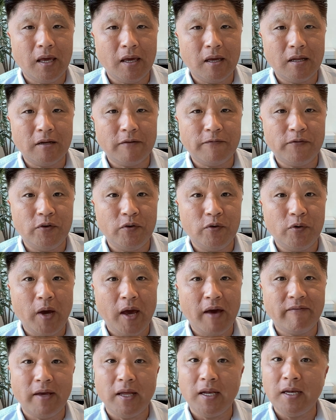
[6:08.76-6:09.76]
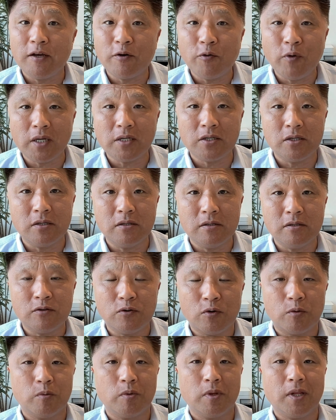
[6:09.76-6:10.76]
and if you have any questions
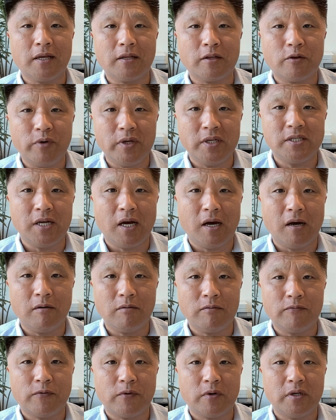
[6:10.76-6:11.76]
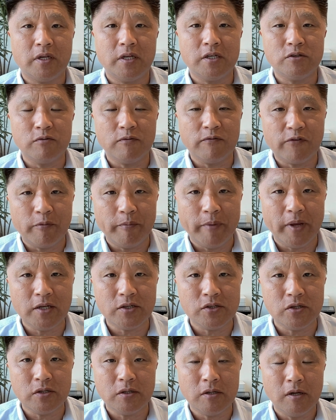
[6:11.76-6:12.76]
or would like to reach out for additional
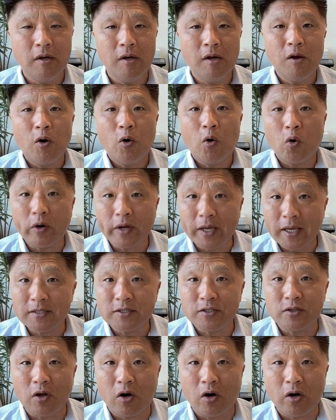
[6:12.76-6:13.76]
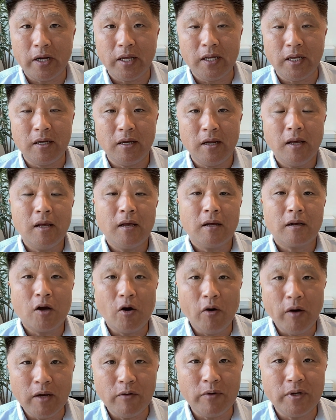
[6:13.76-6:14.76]
information or get started, go
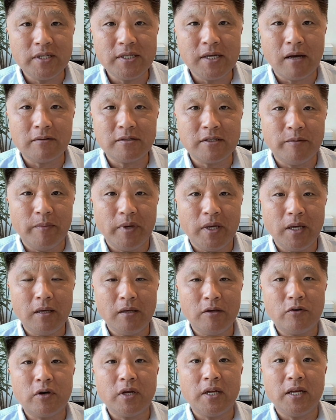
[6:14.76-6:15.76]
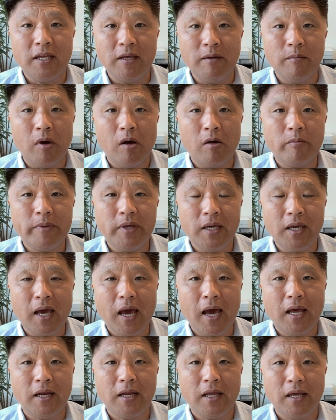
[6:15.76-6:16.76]
ahead and reach out to me. You can email me
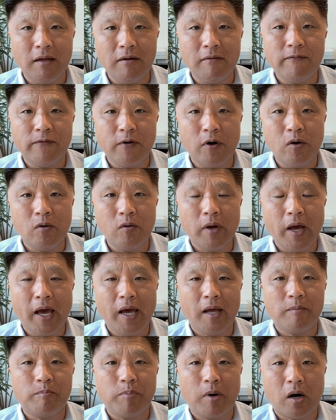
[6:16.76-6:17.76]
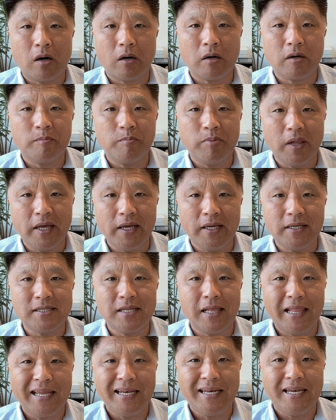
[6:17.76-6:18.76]
at
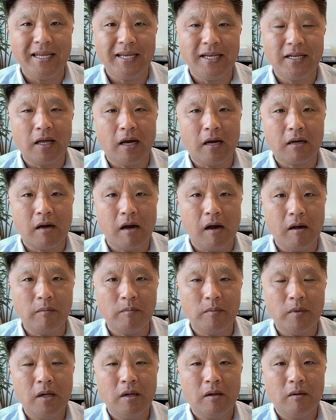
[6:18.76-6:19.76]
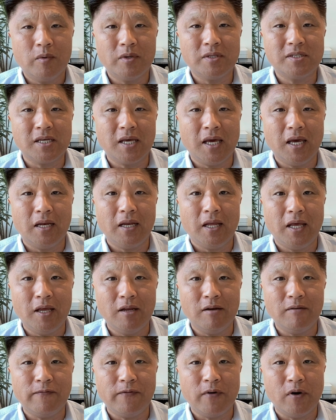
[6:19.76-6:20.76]
info@parkplacelending.com. Once again,
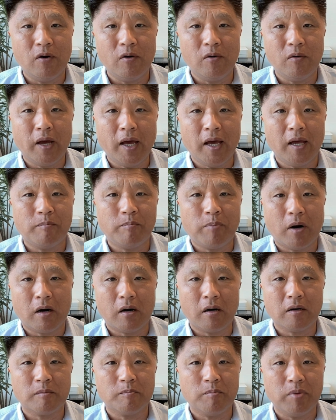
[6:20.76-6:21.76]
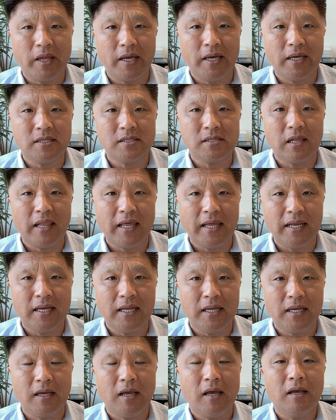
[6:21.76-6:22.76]

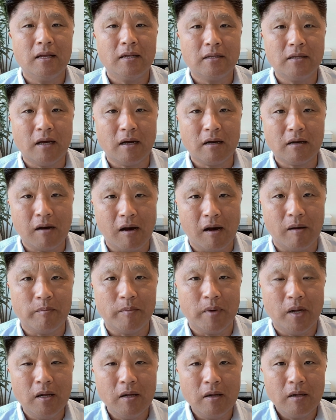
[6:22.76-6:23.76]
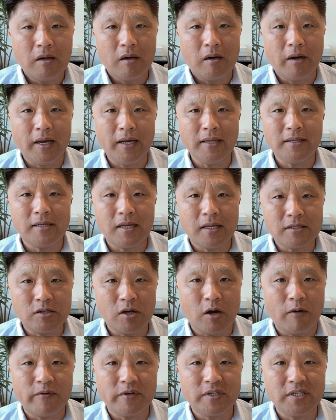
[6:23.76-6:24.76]
info@parkplacelending.com. All right, that's
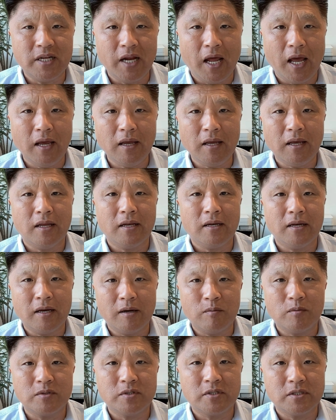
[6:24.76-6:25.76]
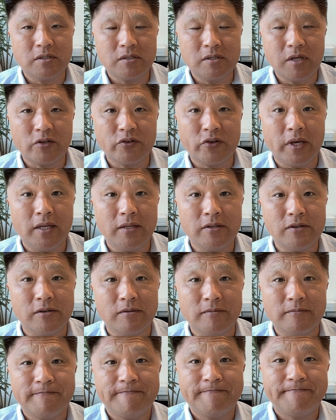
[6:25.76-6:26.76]
all for today, and we'll talk to you again
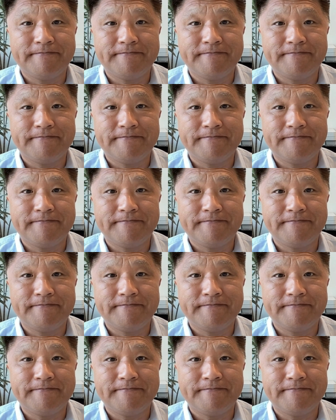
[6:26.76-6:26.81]
soon.